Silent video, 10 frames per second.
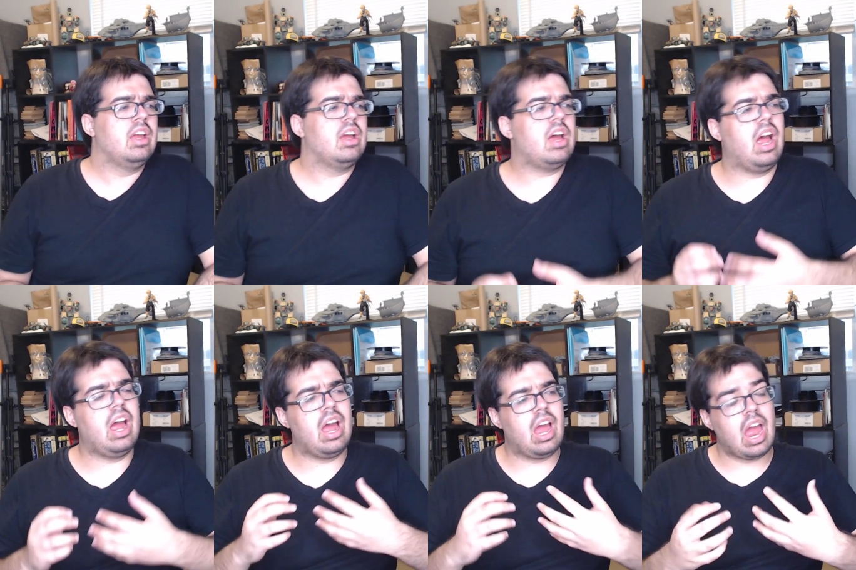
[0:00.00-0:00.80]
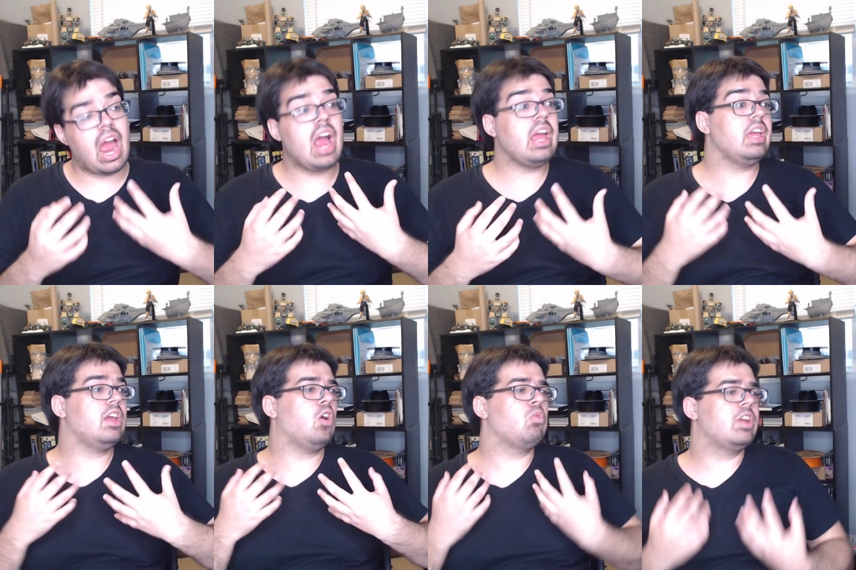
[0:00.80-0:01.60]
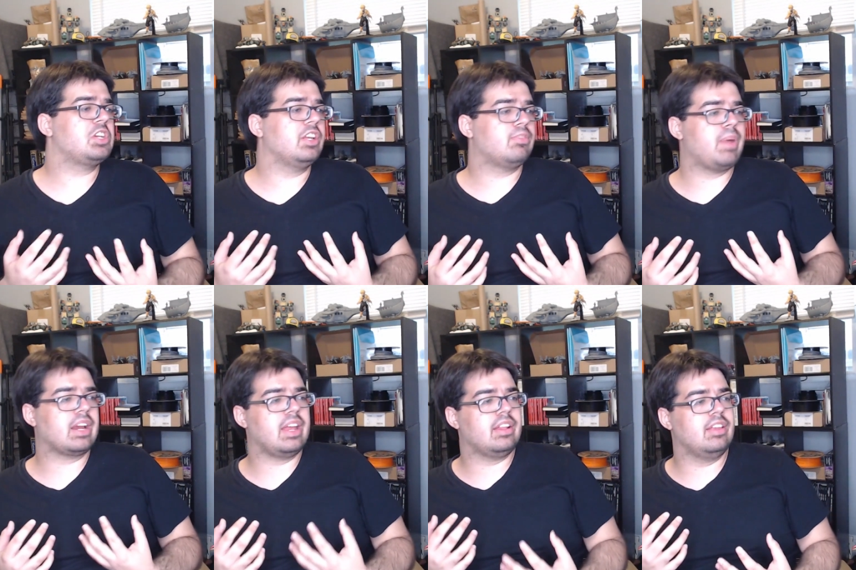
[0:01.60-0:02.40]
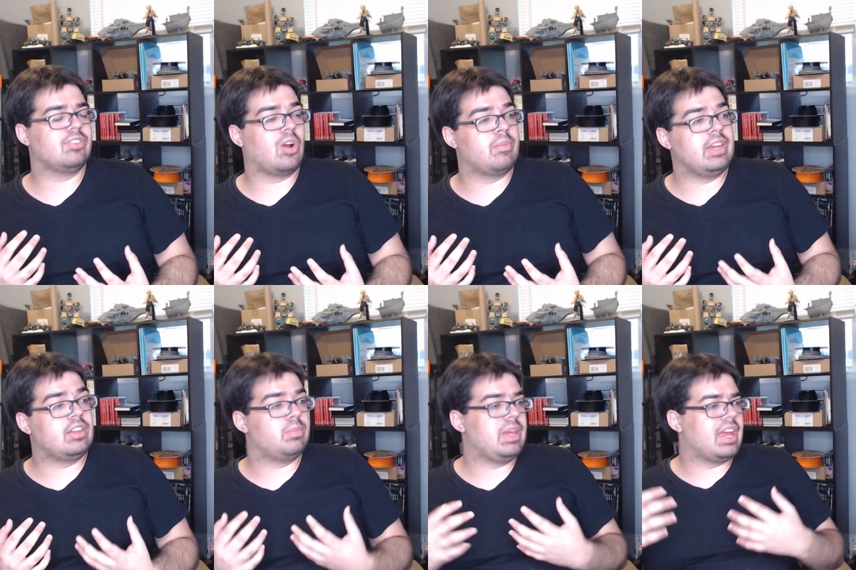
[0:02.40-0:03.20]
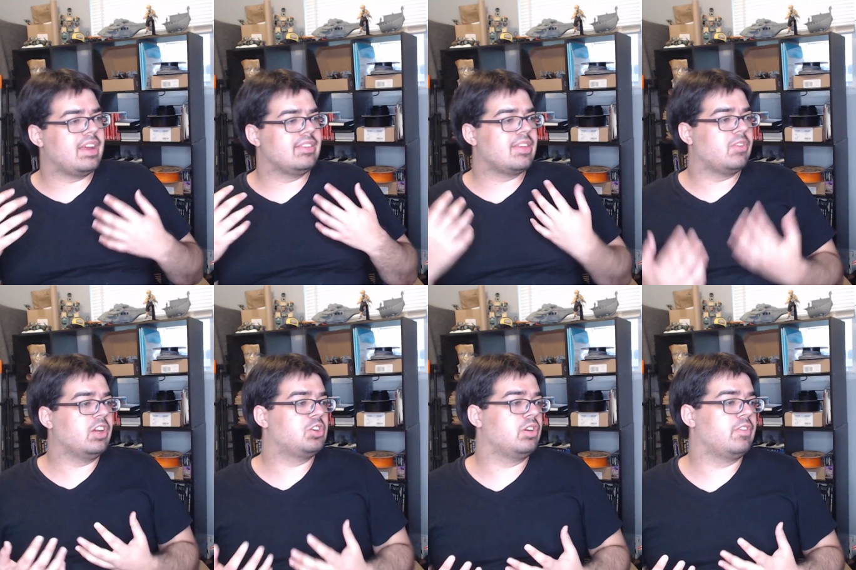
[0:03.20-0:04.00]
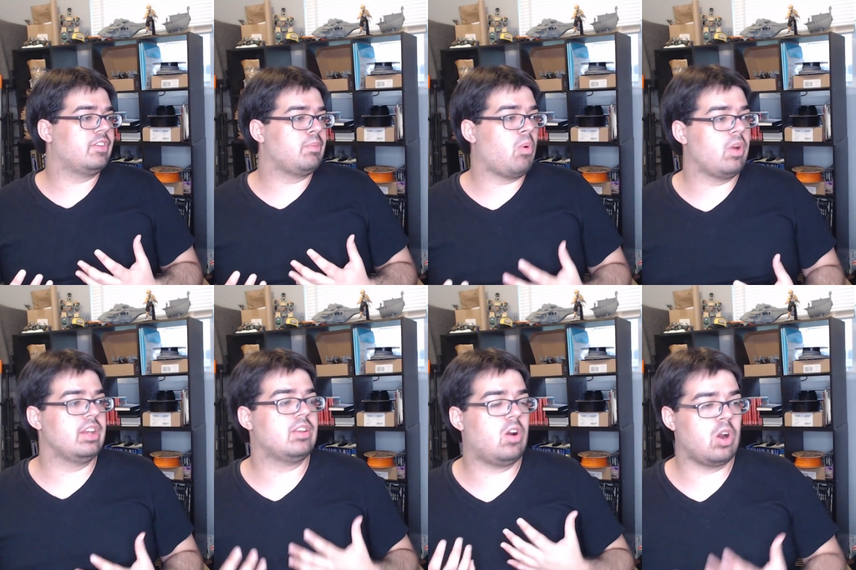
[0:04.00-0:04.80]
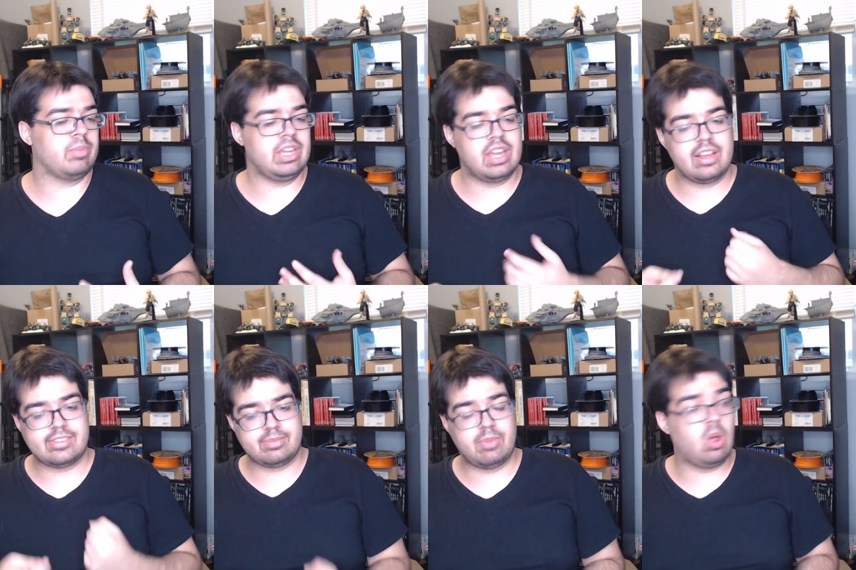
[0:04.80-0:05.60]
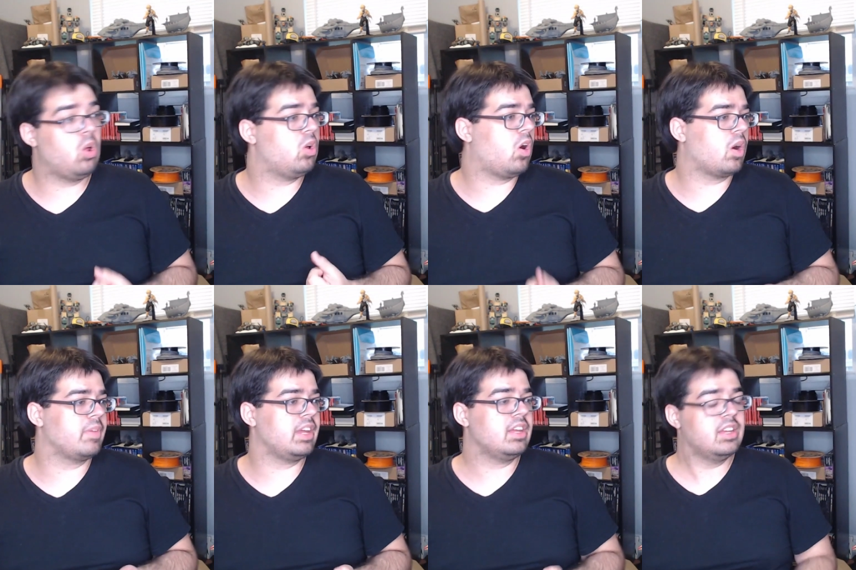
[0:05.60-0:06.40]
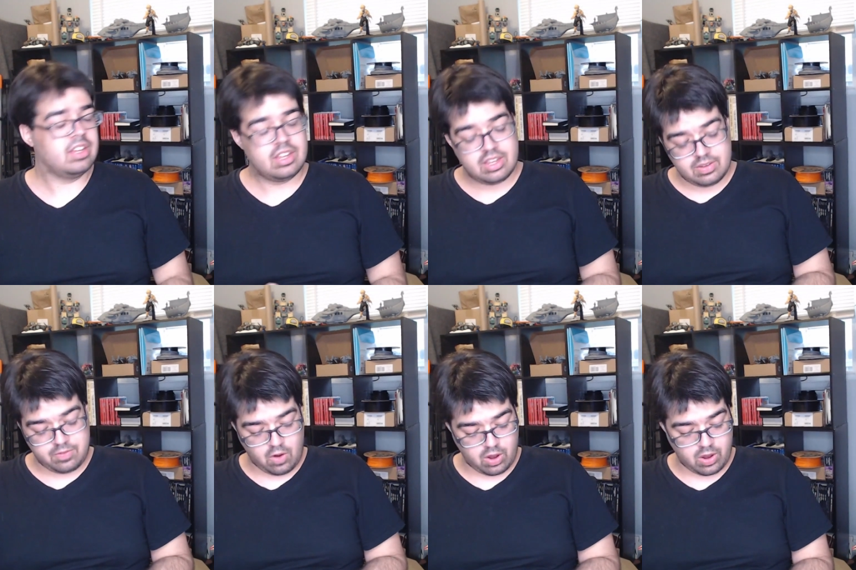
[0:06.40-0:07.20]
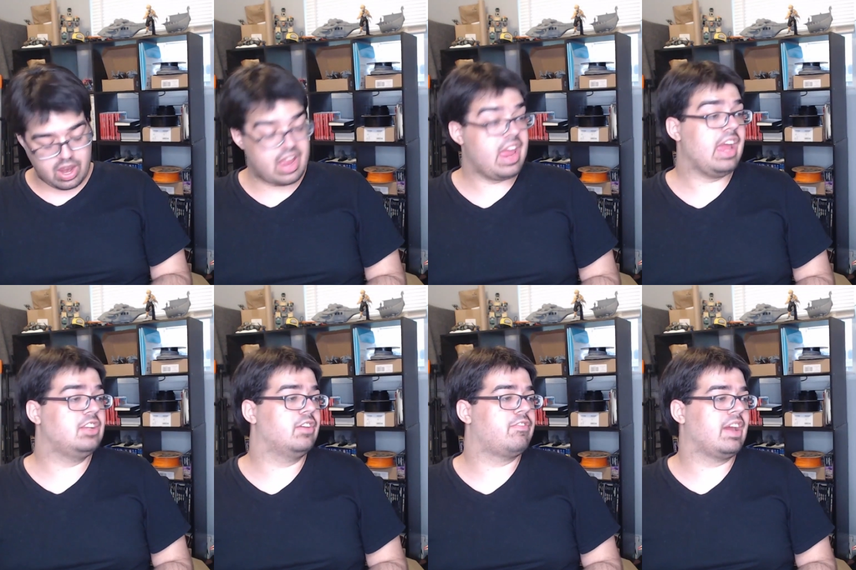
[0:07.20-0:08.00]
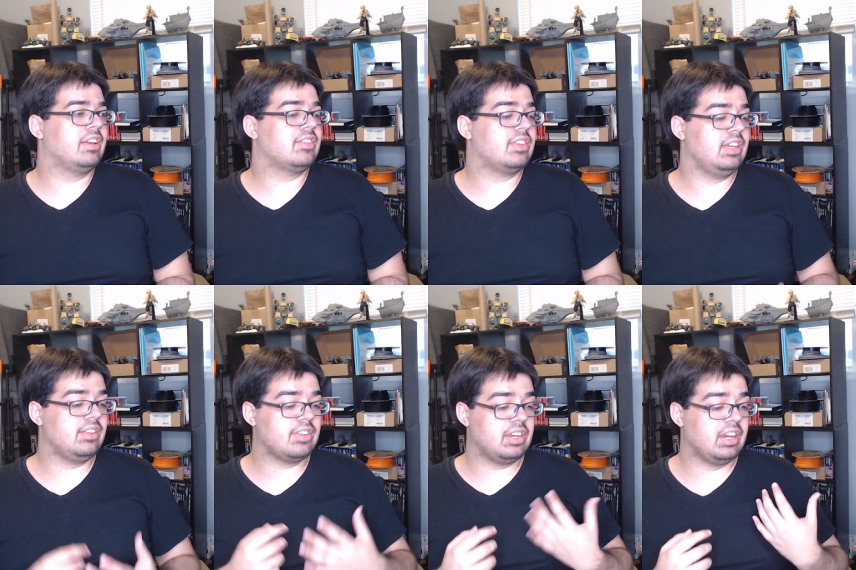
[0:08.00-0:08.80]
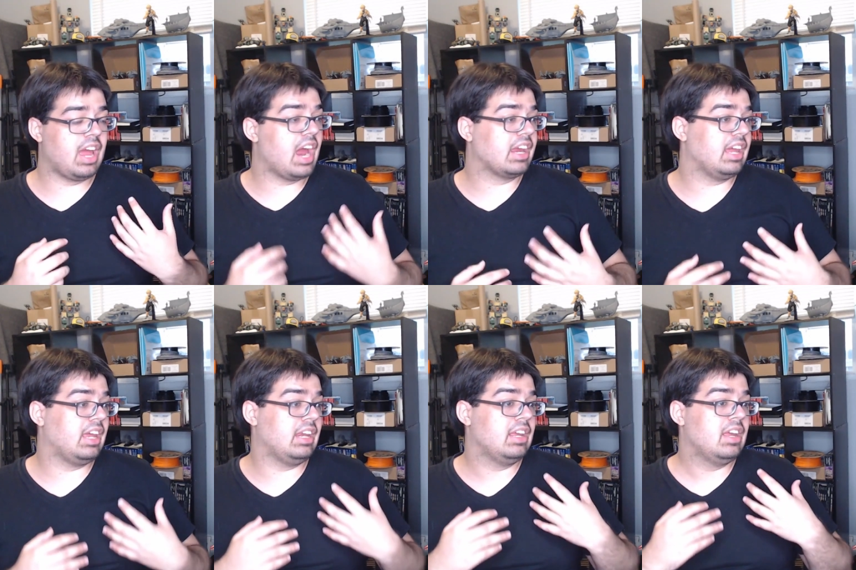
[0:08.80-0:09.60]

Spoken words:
I originally spec'd out this army to be a 750 point army, a small army for Age of Fantasy, something that I can